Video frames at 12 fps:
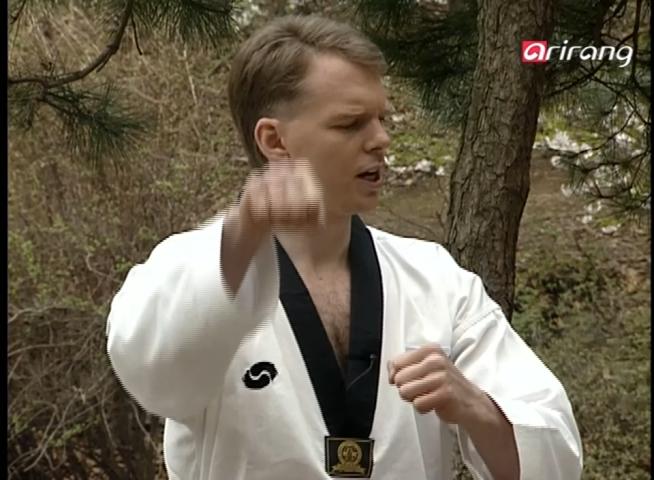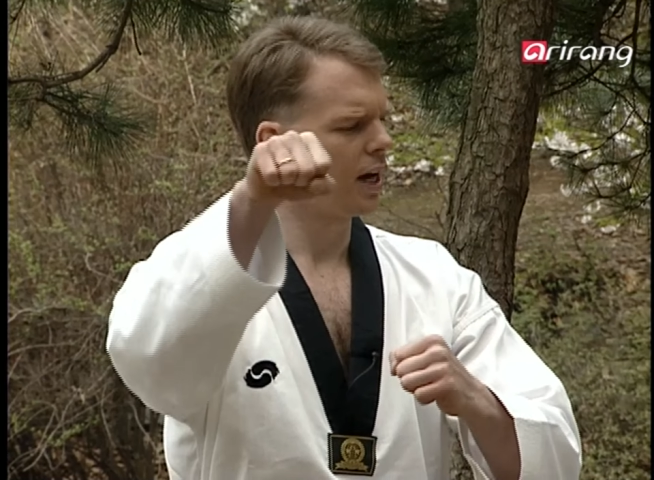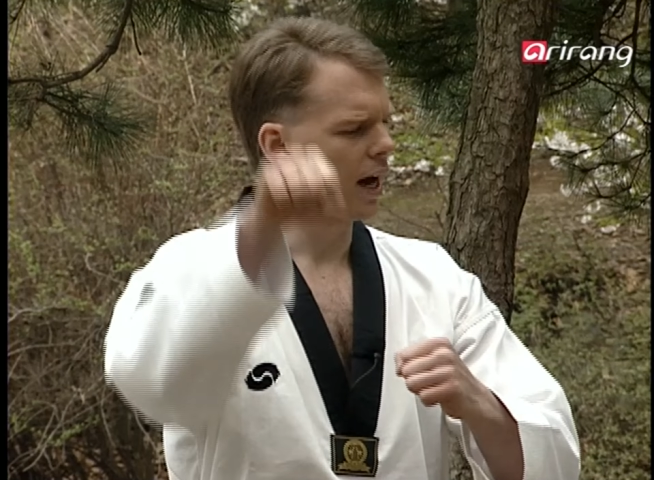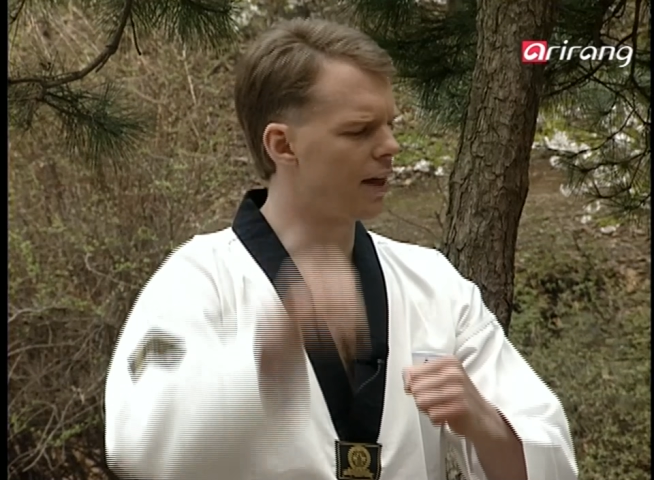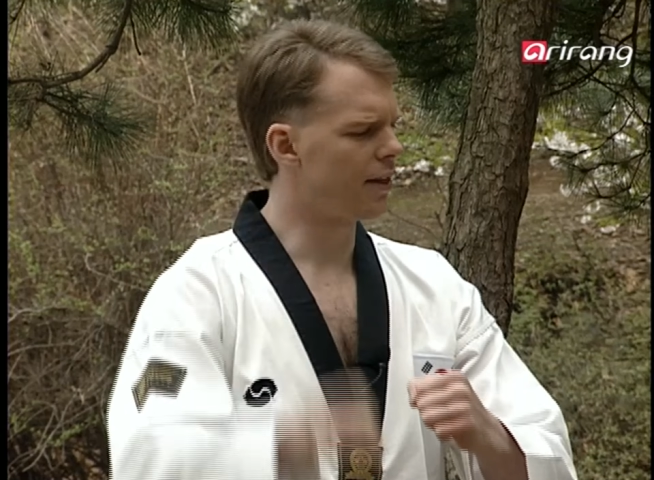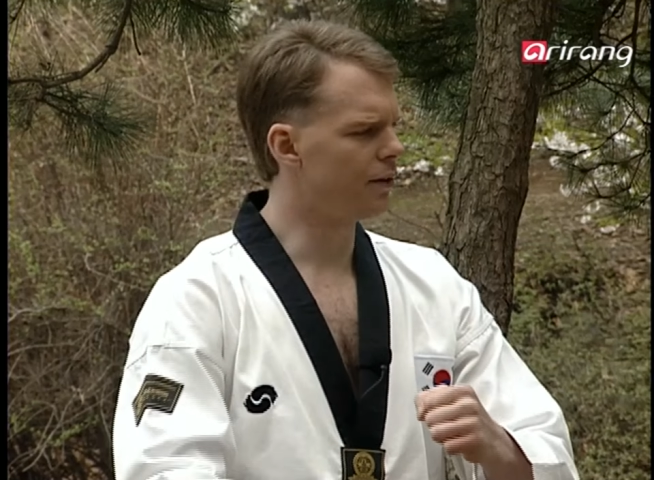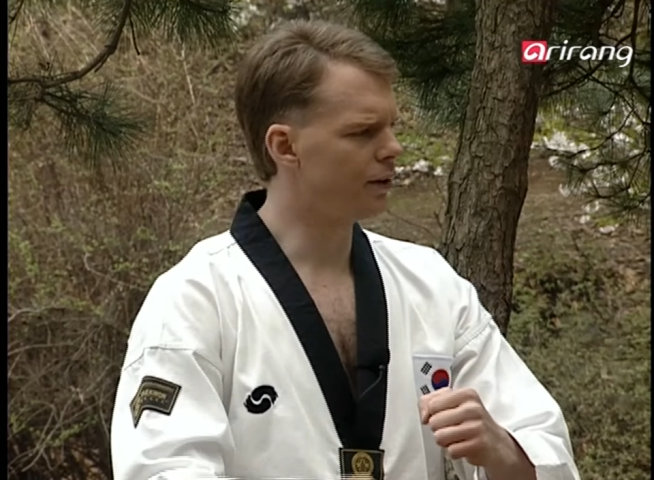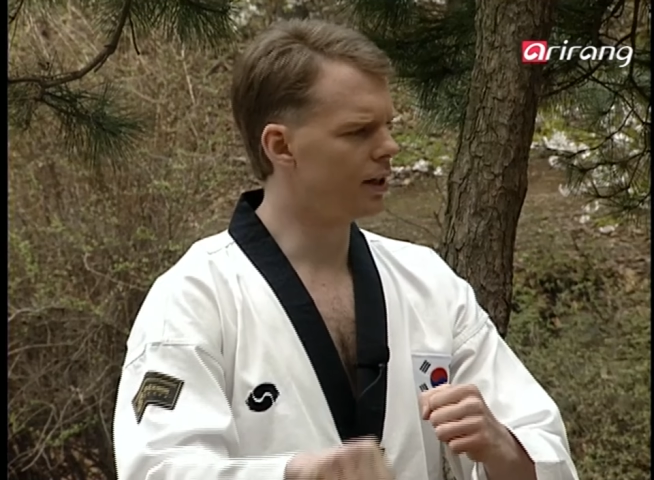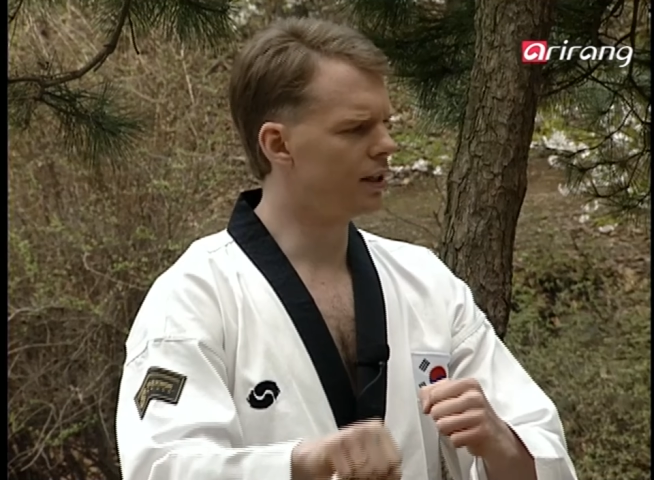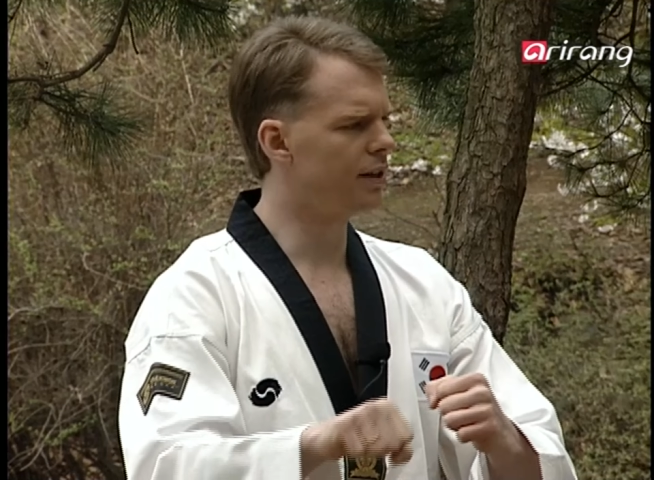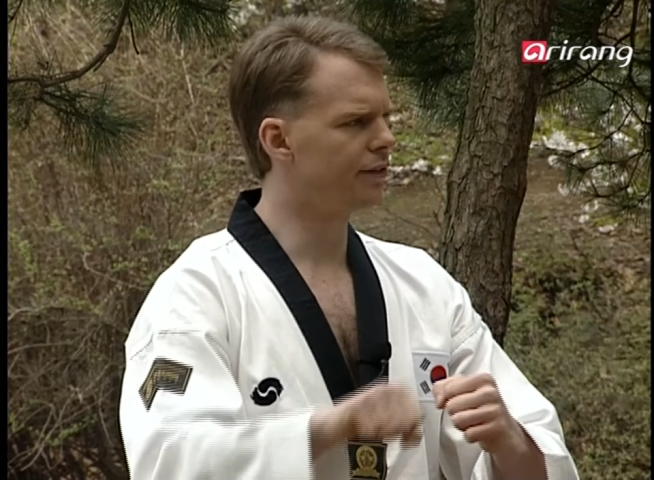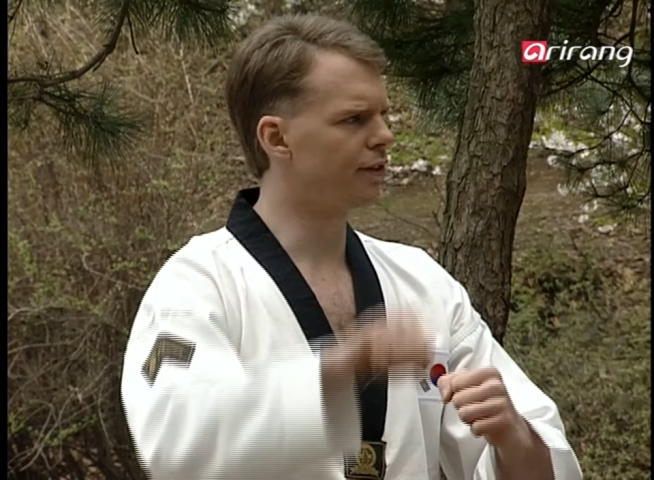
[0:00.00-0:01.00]
Are there any
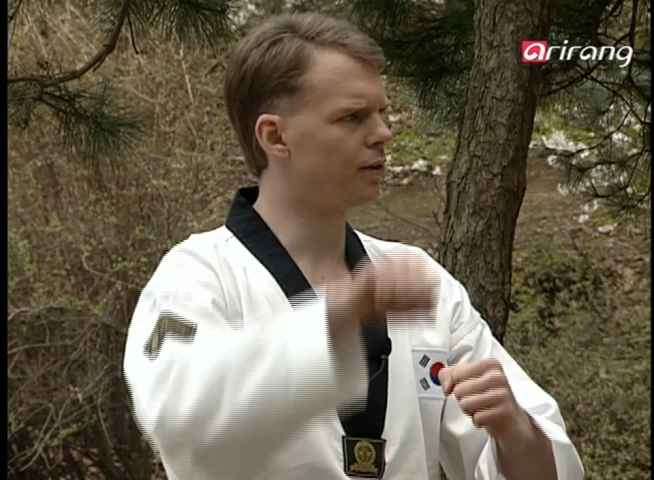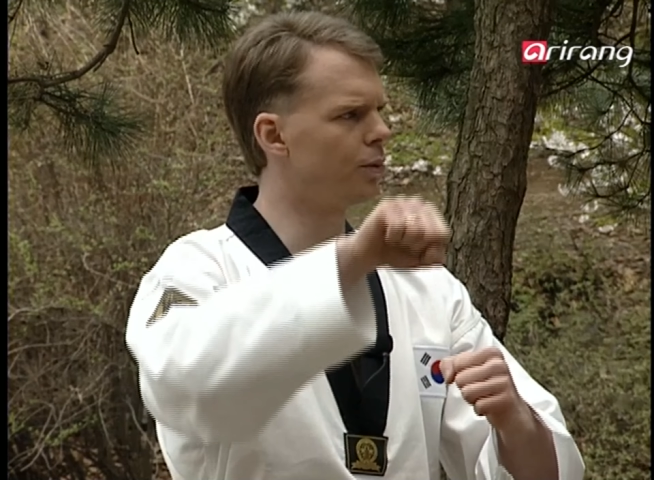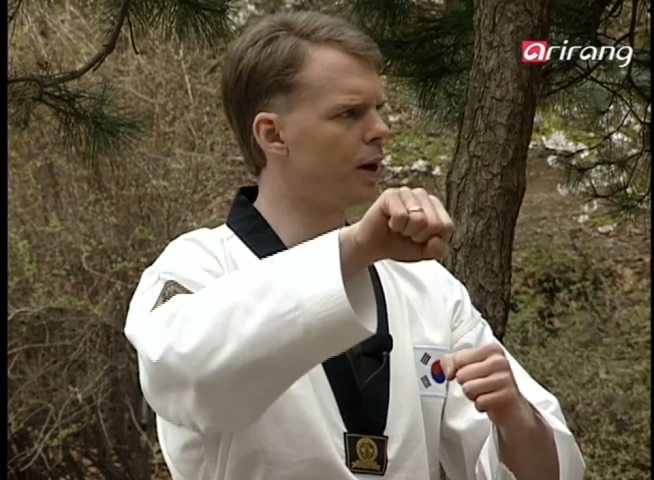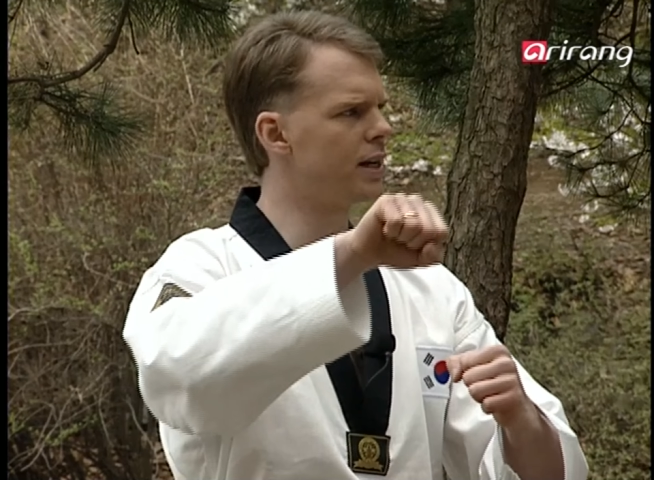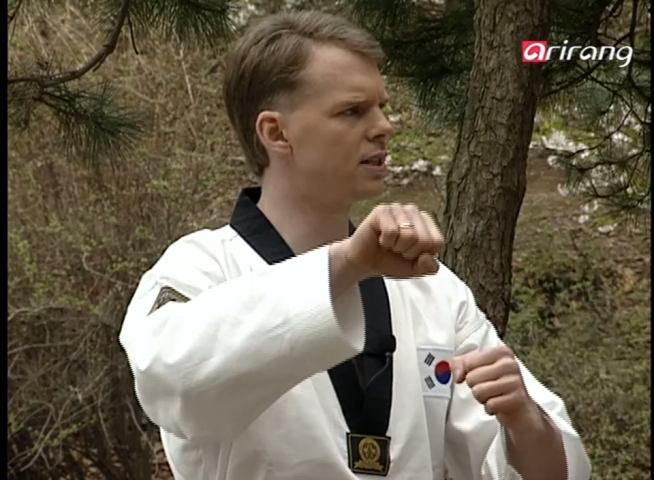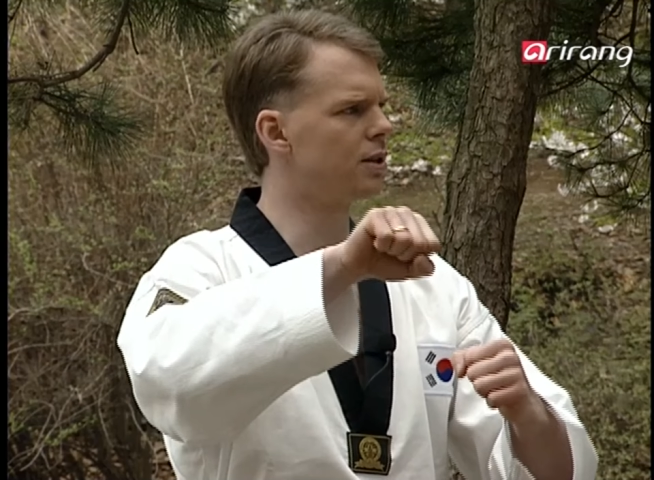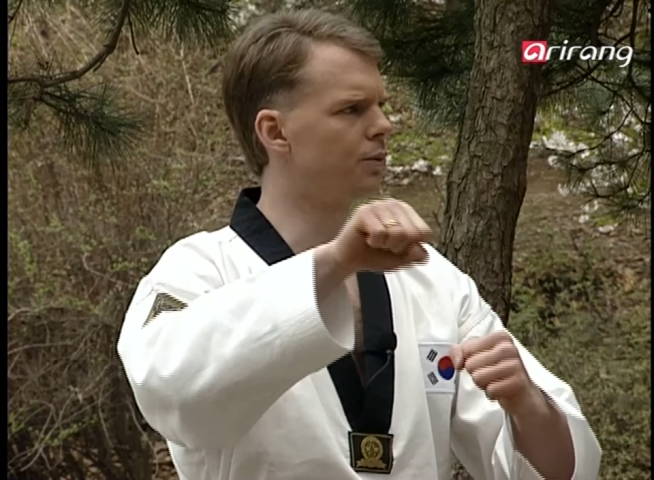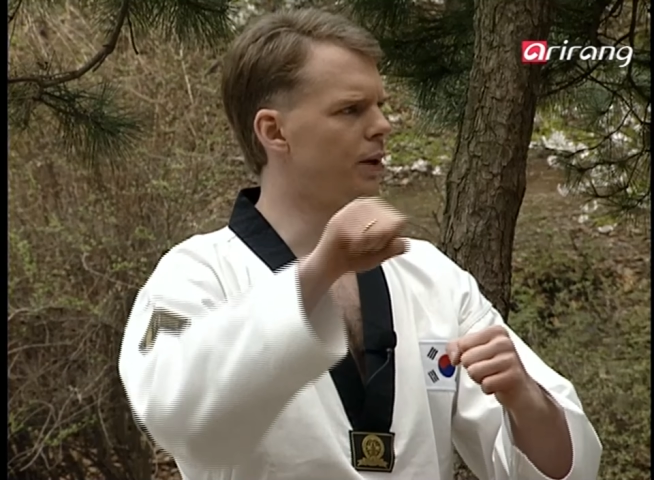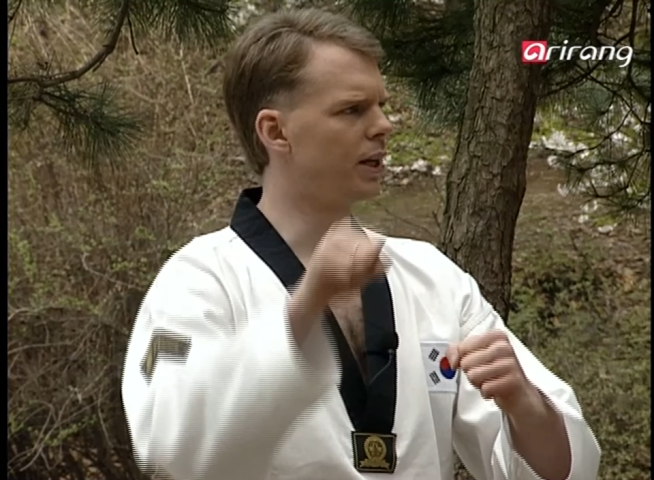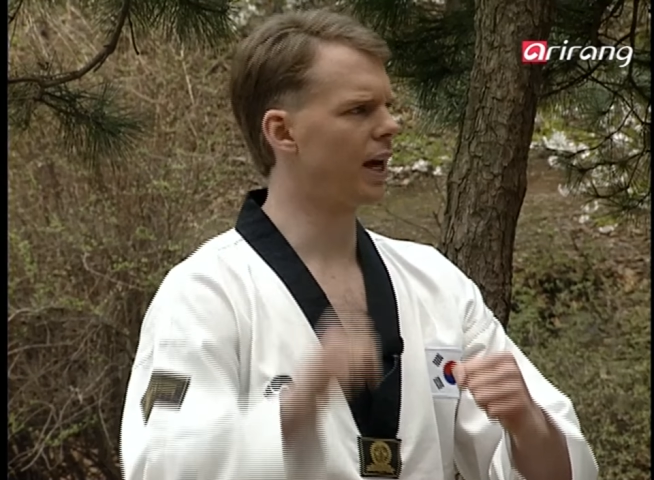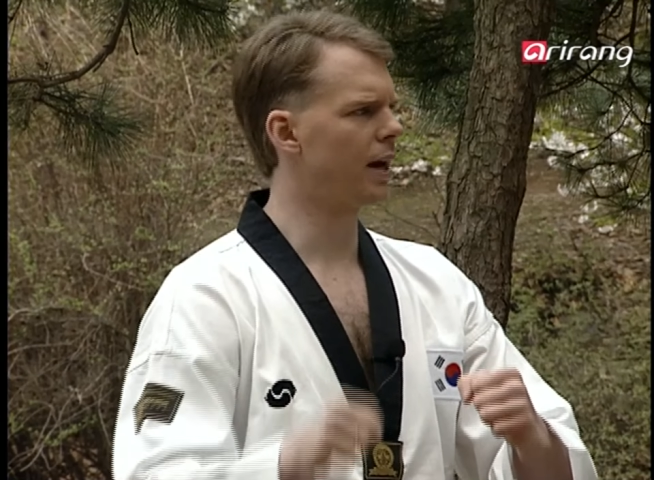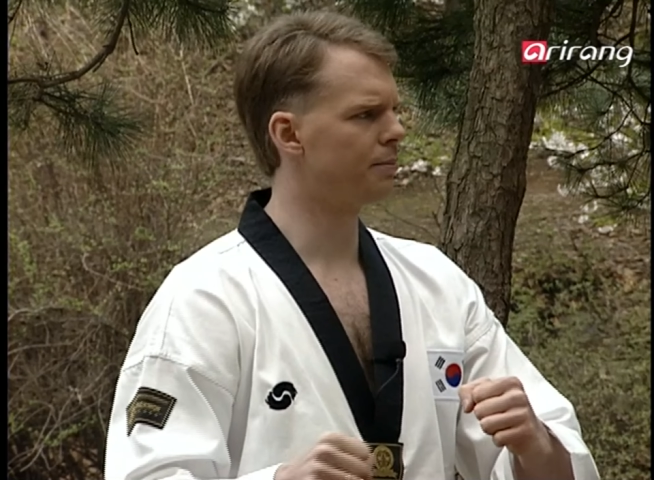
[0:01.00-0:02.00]
different ways that we
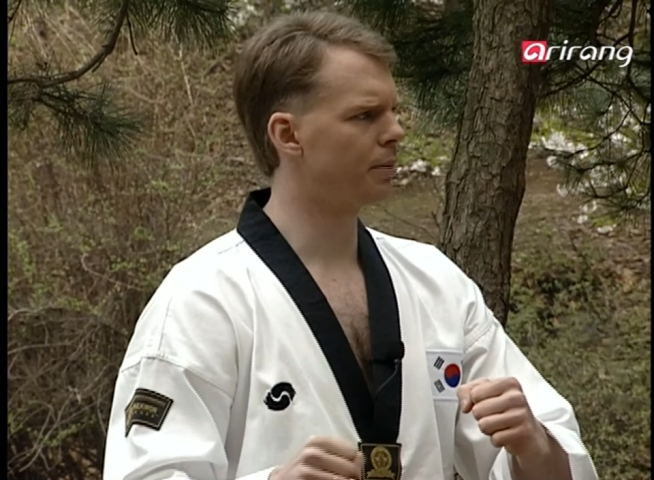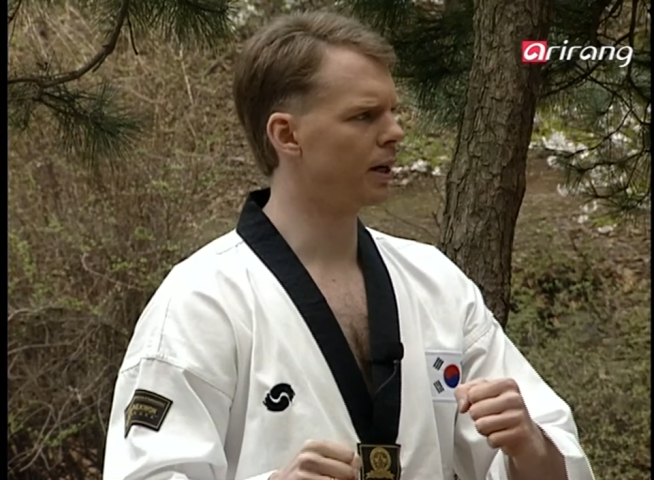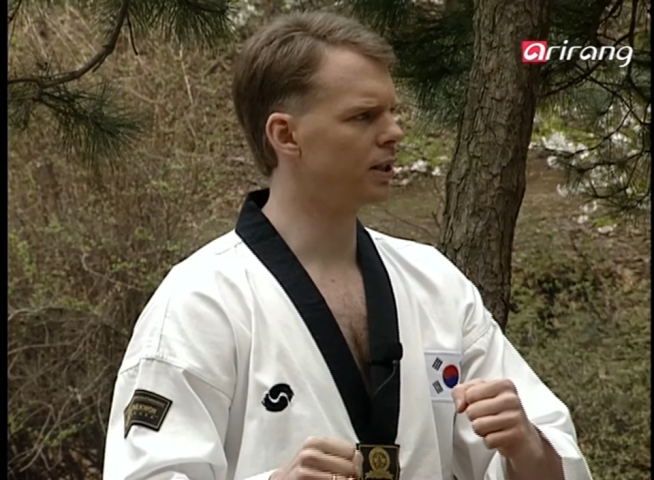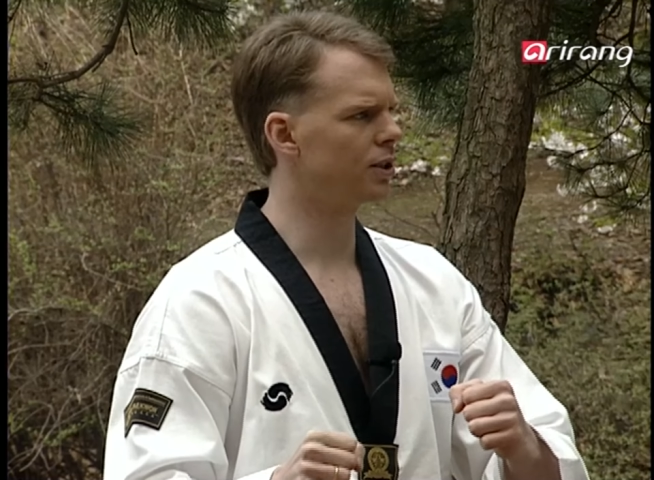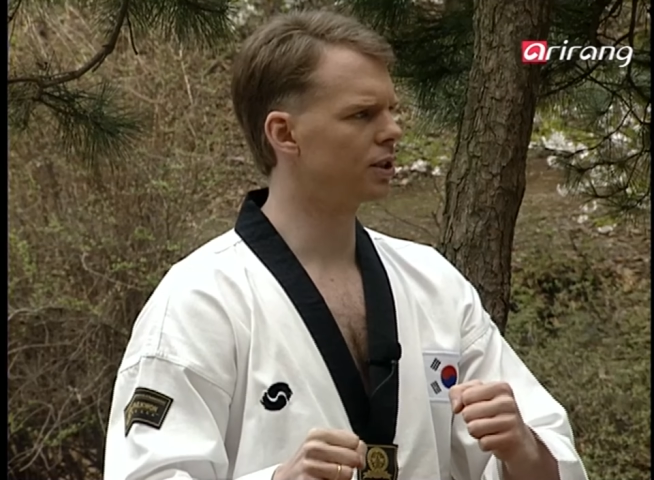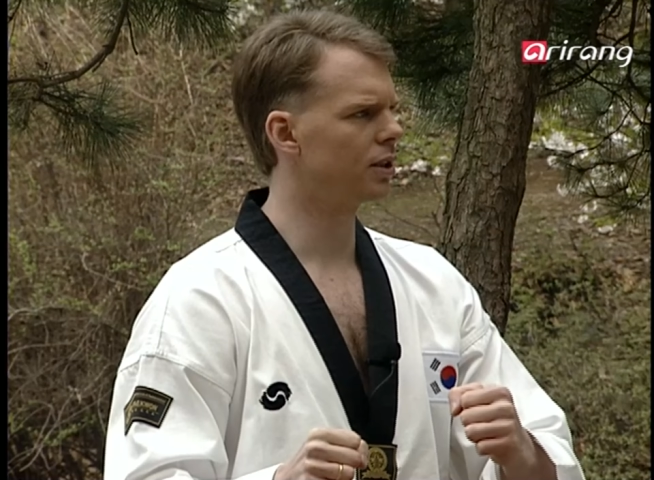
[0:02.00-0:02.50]
can punch?